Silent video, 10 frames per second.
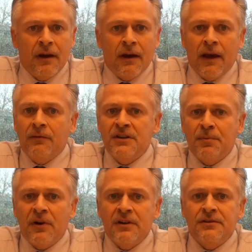In
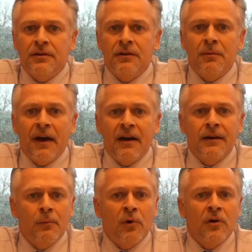response to demand,
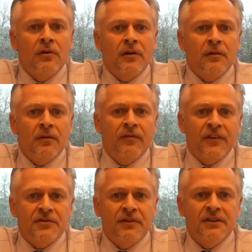and more
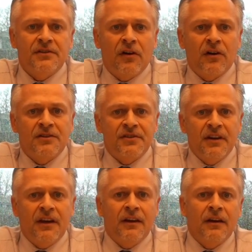fisheries are
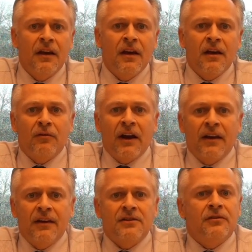seeking
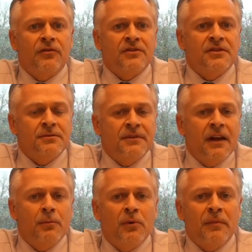recognition for
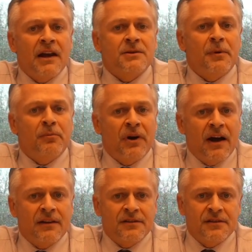sustainable management
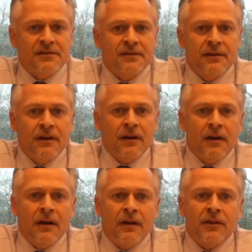practices.
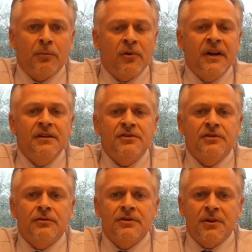The Marine
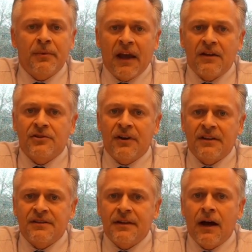Stewardship Council
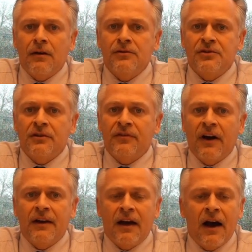has now
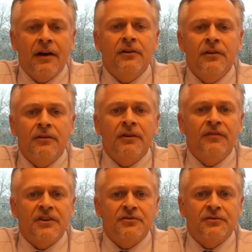certified 103
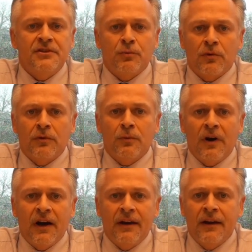fisheries worldwide.